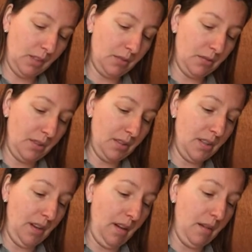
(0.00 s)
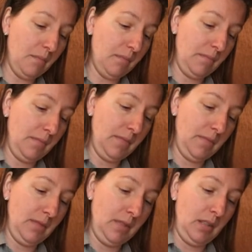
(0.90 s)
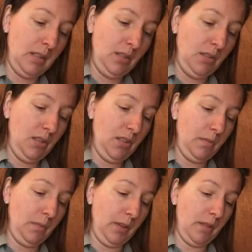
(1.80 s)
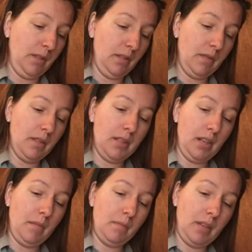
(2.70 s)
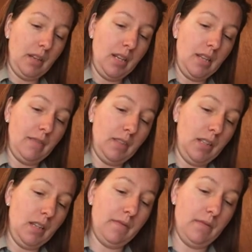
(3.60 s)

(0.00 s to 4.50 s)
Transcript: goes on top. Just sprinkle it over the top kind of evenly.